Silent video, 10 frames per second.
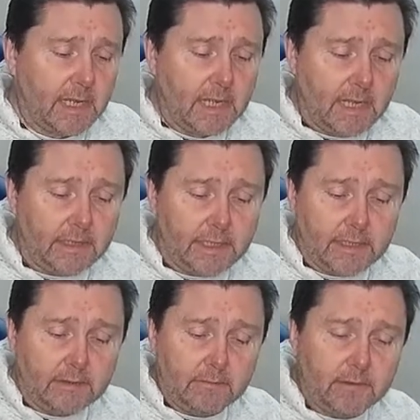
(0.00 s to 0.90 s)
and
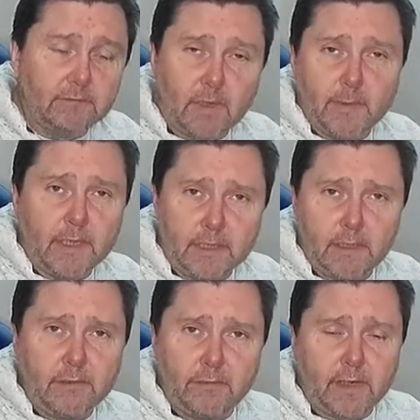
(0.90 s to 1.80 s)
then rubbing it
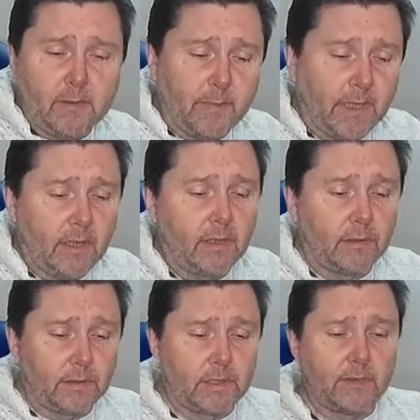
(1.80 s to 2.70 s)
over it,
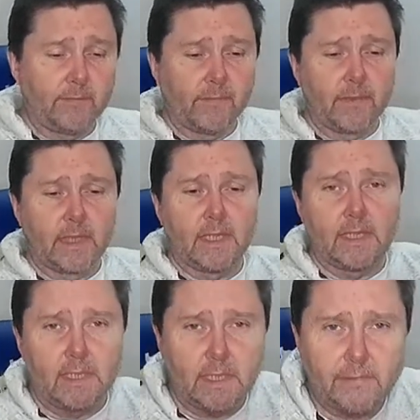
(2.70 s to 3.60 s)
because
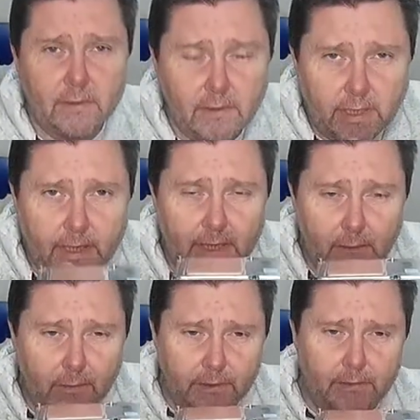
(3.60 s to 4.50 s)
if you look here,
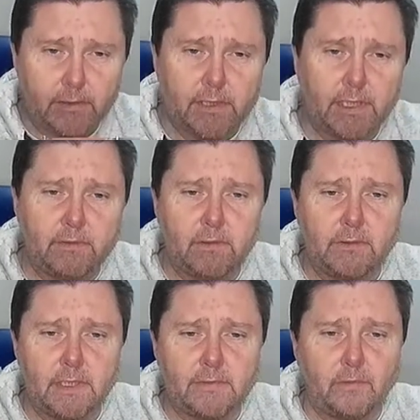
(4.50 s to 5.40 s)
what you can see, you've got
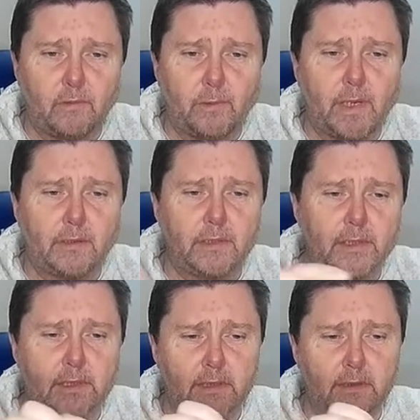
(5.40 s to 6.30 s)
these 4
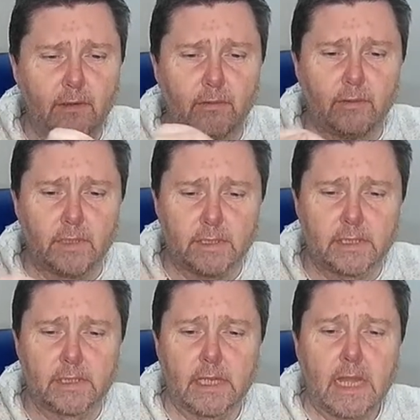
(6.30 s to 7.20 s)
posts at the
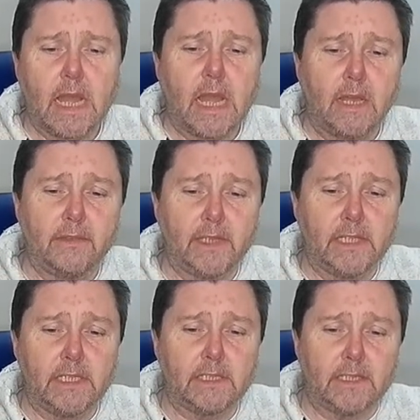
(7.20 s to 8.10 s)
corners, and
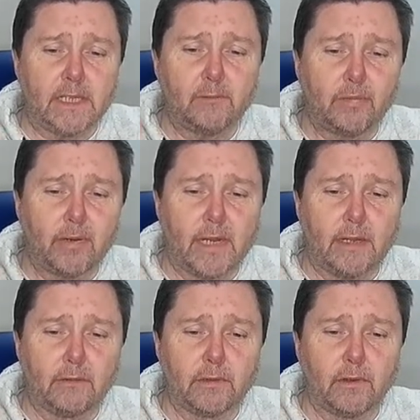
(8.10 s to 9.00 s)
these stand
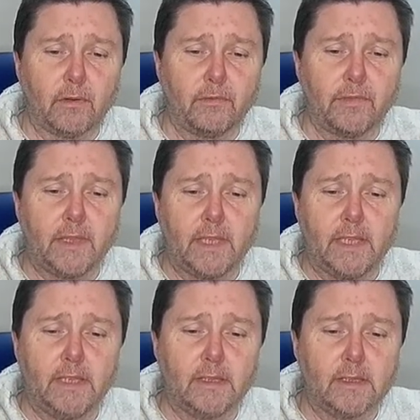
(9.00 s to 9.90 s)
proud of
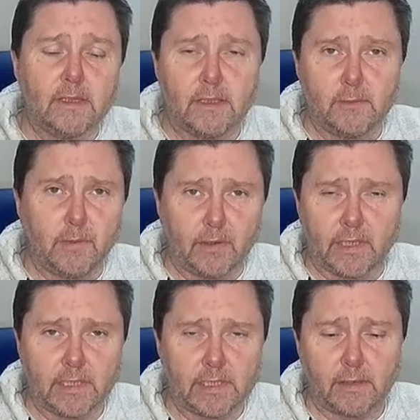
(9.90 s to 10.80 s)
the block
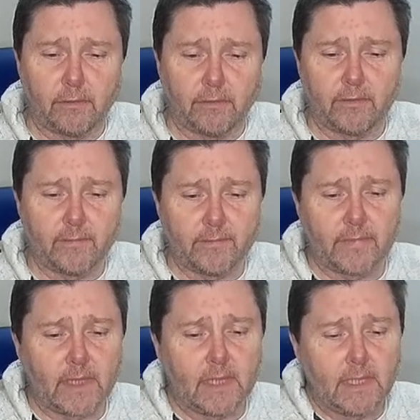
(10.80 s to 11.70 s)
itself.
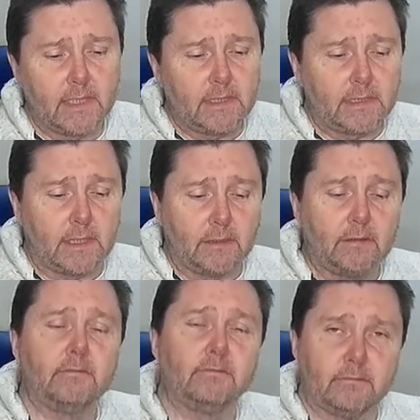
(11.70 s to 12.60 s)

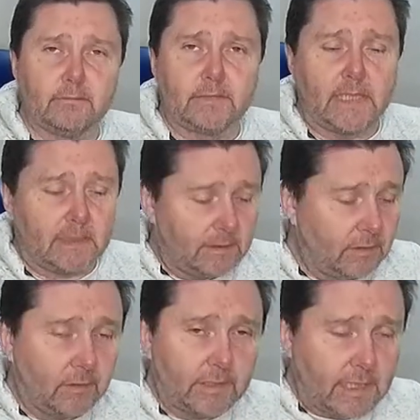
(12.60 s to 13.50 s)
So that
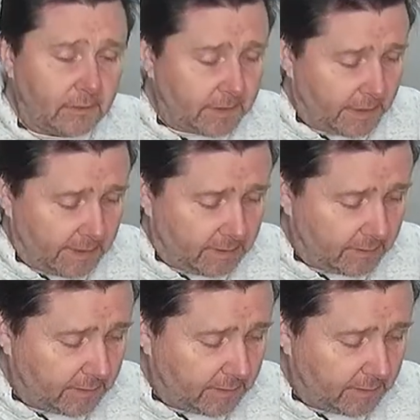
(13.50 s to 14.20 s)
knocks that on the head.